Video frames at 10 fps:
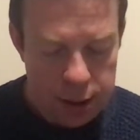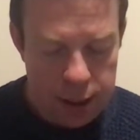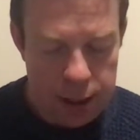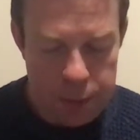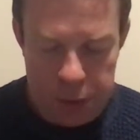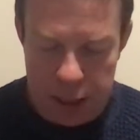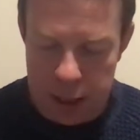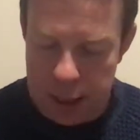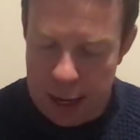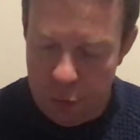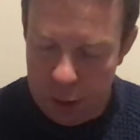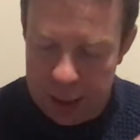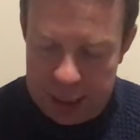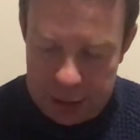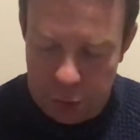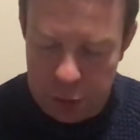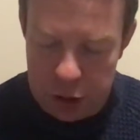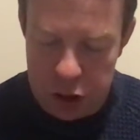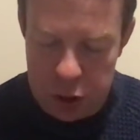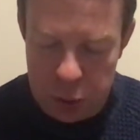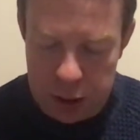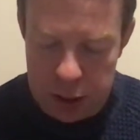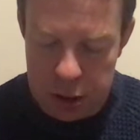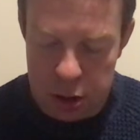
um, every letter finishes with this